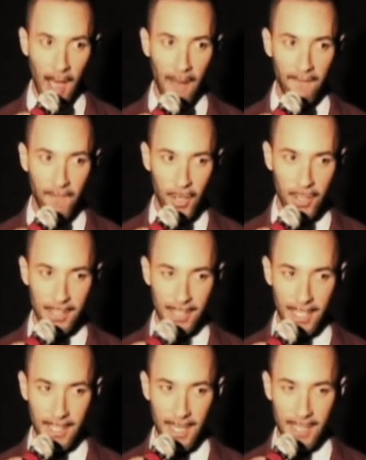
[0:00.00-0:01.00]
Our
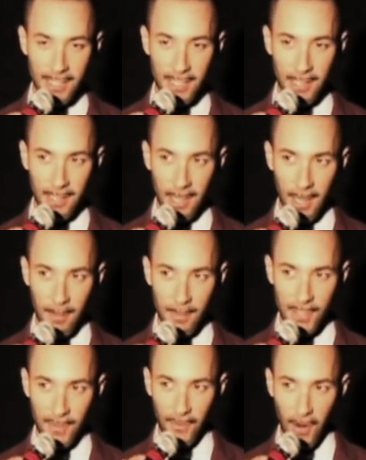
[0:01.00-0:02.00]
first contestant
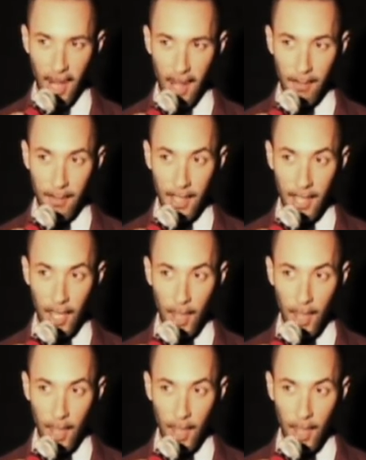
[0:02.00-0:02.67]
comes from